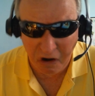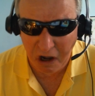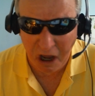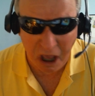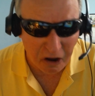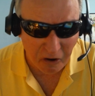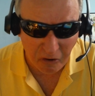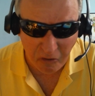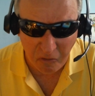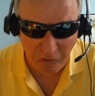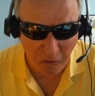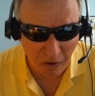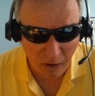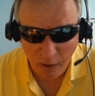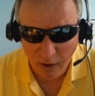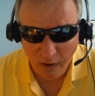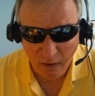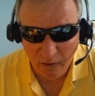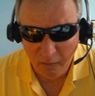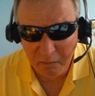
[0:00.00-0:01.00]
No,
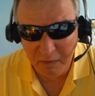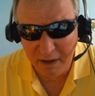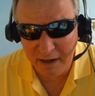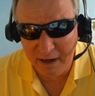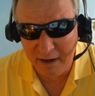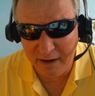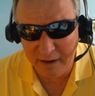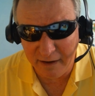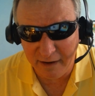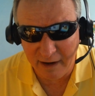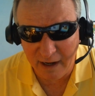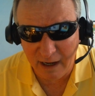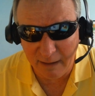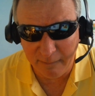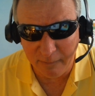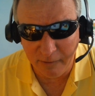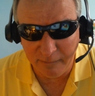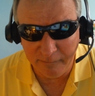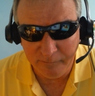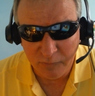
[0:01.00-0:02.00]
it ain't going to
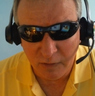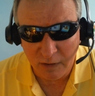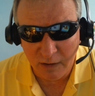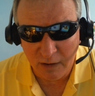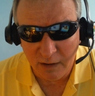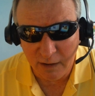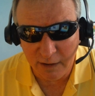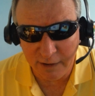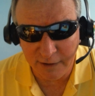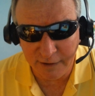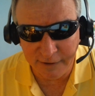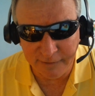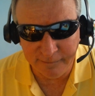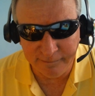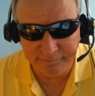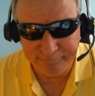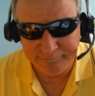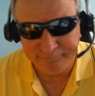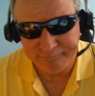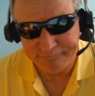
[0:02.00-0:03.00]
happen.
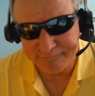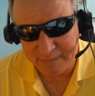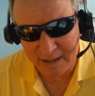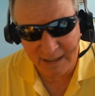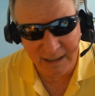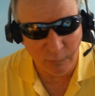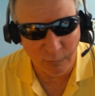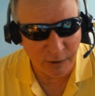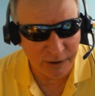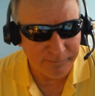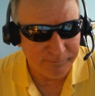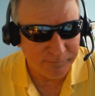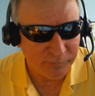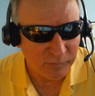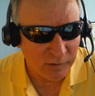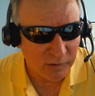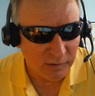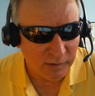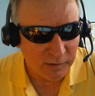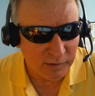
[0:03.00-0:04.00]
Anyway,
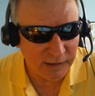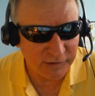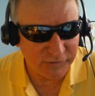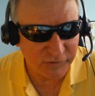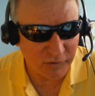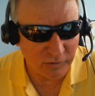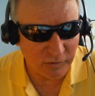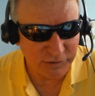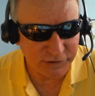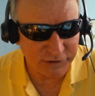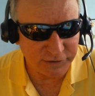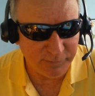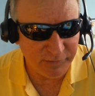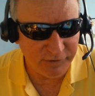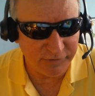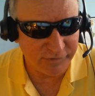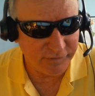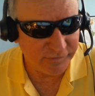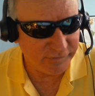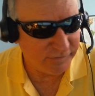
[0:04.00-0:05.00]
it's all just
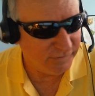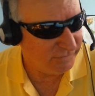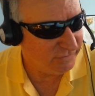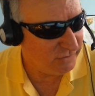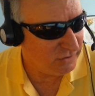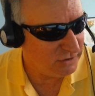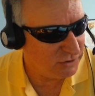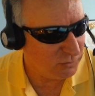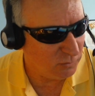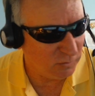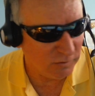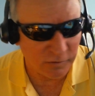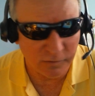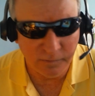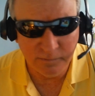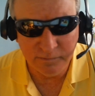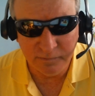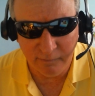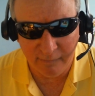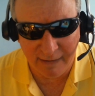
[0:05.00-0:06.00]
business as
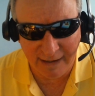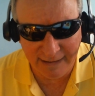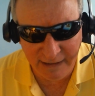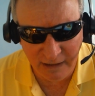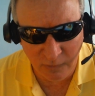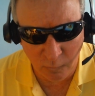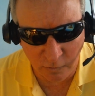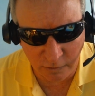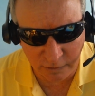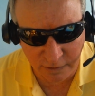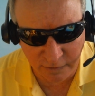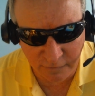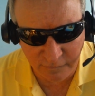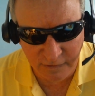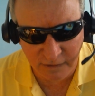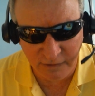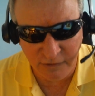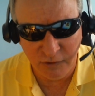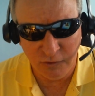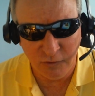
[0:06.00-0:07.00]
usual. Mining will
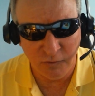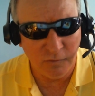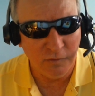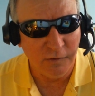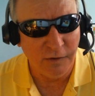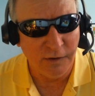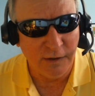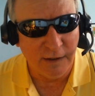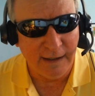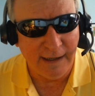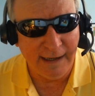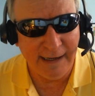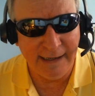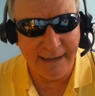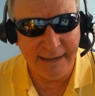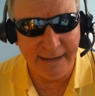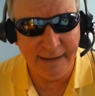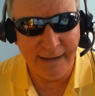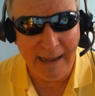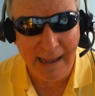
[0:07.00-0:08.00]
continue.
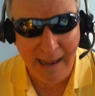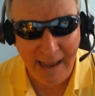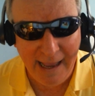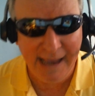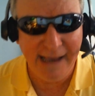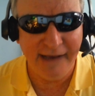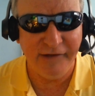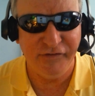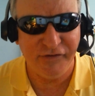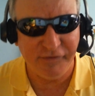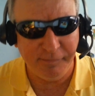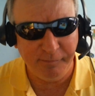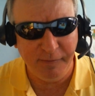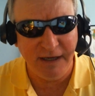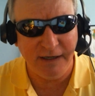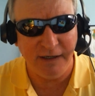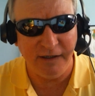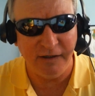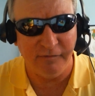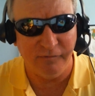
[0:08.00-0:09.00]
And hey,
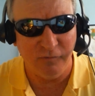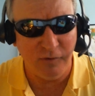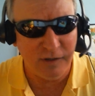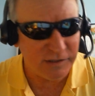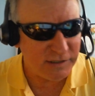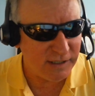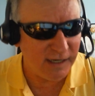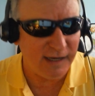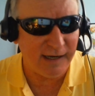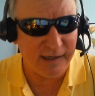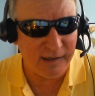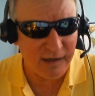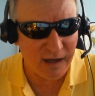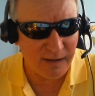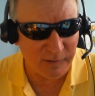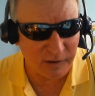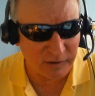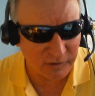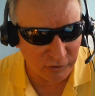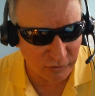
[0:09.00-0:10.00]
speaking of which,
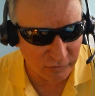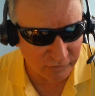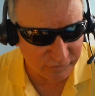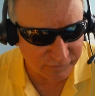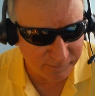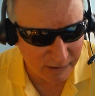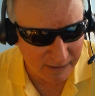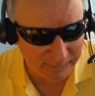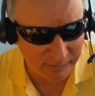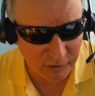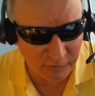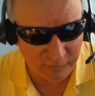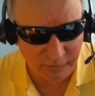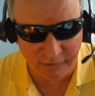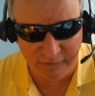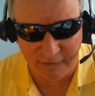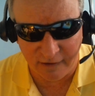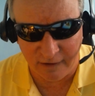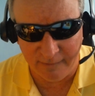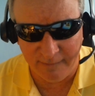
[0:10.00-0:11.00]
economic news. Popping over
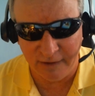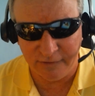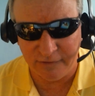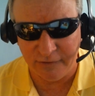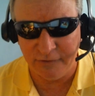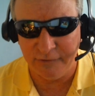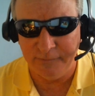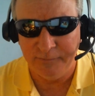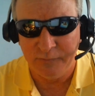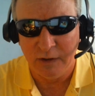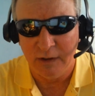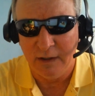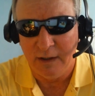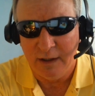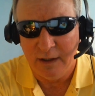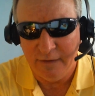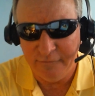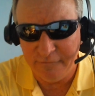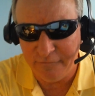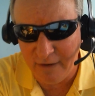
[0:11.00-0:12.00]
to Telemetro,
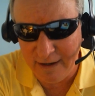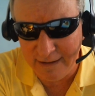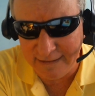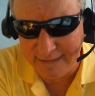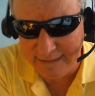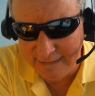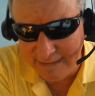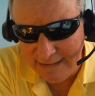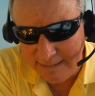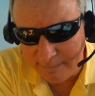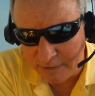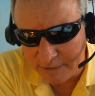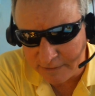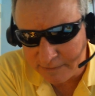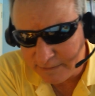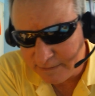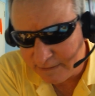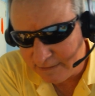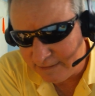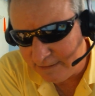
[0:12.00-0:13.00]
Frank de Lima,
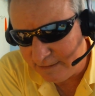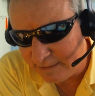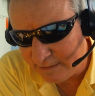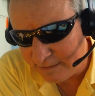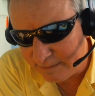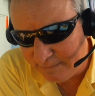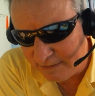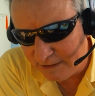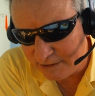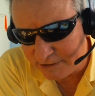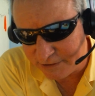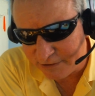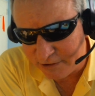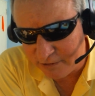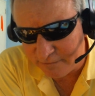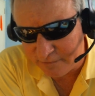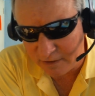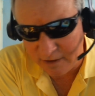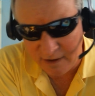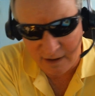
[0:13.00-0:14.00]
the Minister
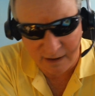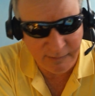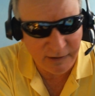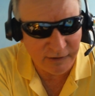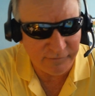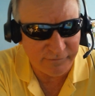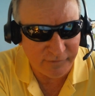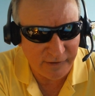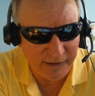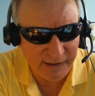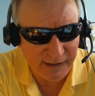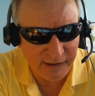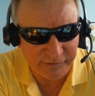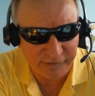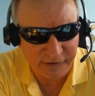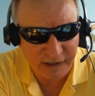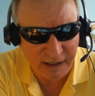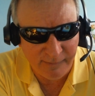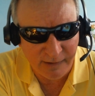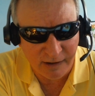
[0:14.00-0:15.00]
of Economy and Finance,
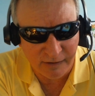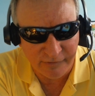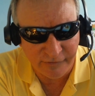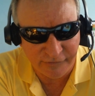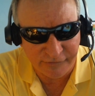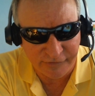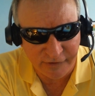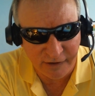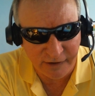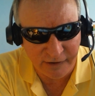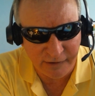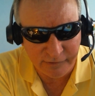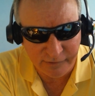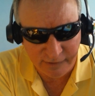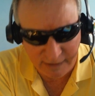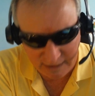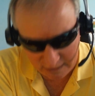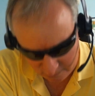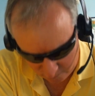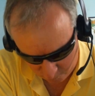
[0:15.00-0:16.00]
came out and said,
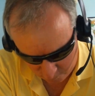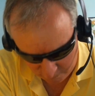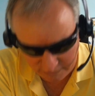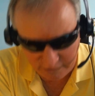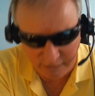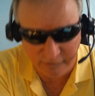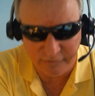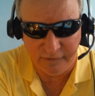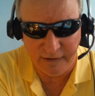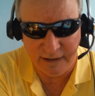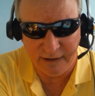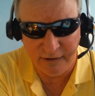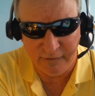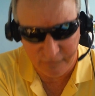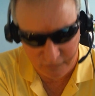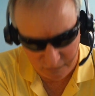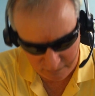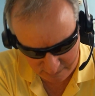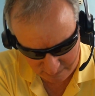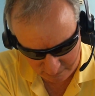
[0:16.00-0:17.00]
now that we're getting to the end of
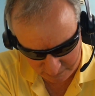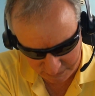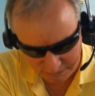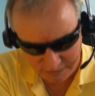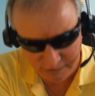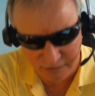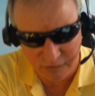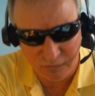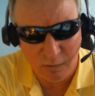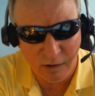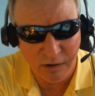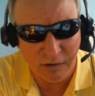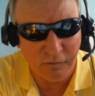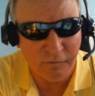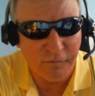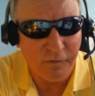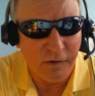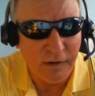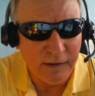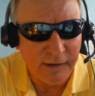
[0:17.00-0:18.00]

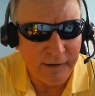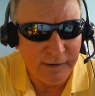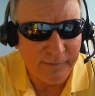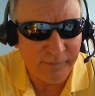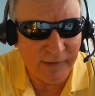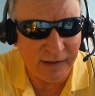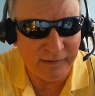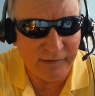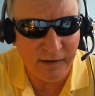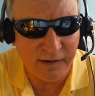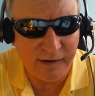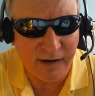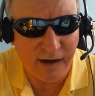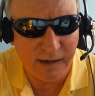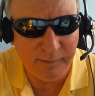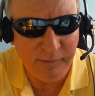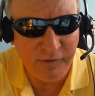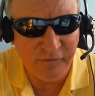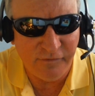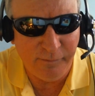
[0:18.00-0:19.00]
2012, that the
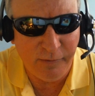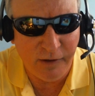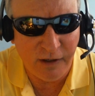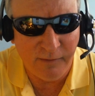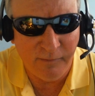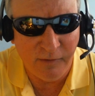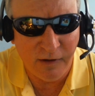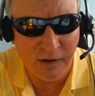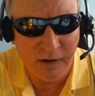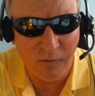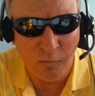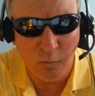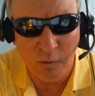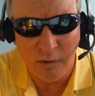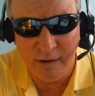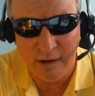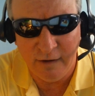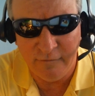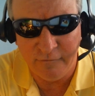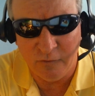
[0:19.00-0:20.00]
economy of Panama
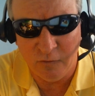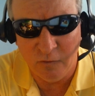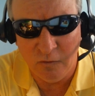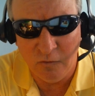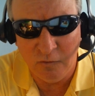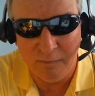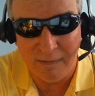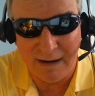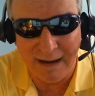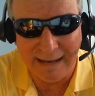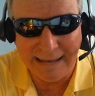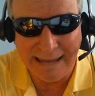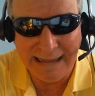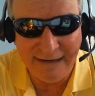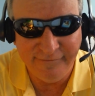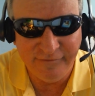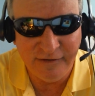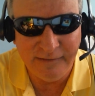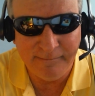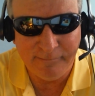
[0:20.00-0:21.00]
will have grown by
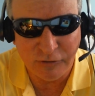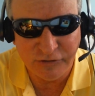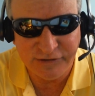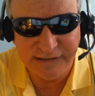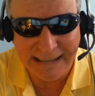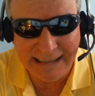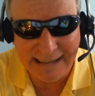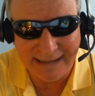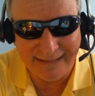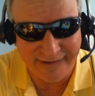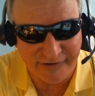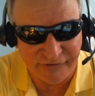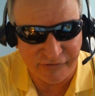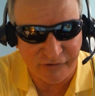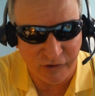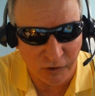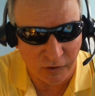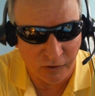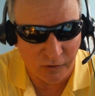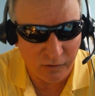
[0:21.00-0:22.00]
11% this
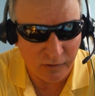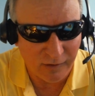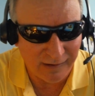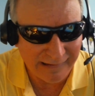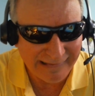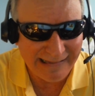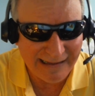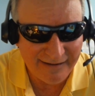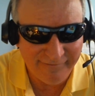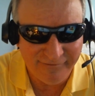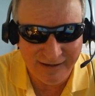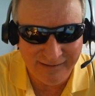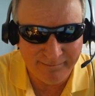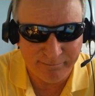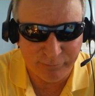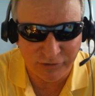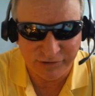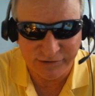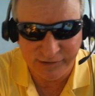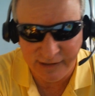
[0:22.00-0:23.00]
year.
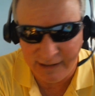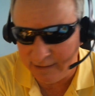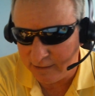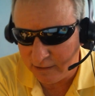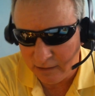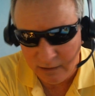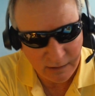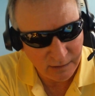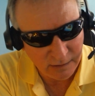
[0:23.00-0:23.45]
11%.